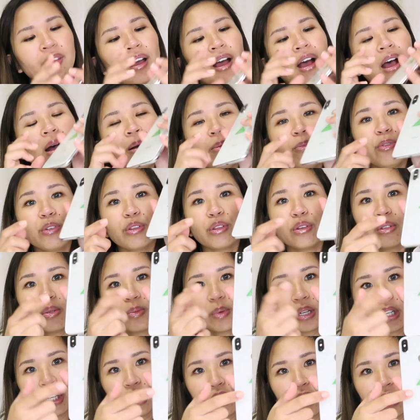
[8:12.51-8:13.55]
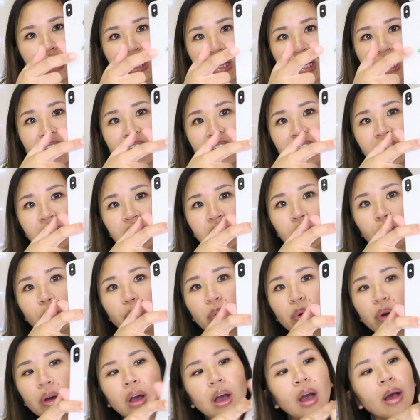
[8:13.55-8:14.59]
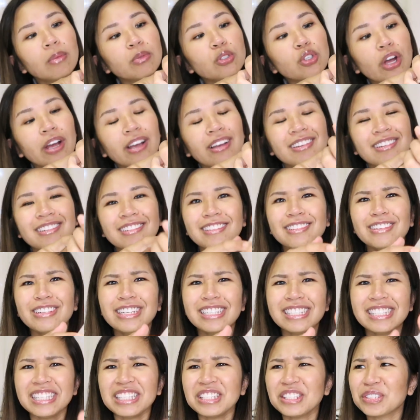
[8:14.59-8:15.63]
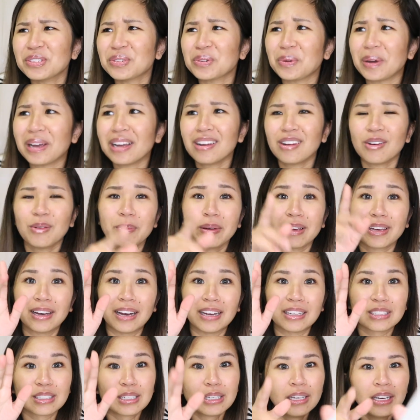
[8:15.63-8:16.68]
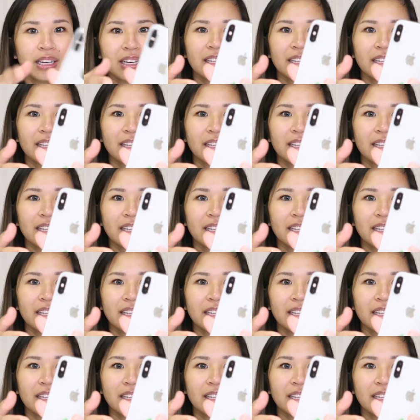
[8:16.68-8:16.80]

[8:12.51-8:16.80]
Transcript: Um, for those wondering, this um, trying did I say square? Oh my gosh.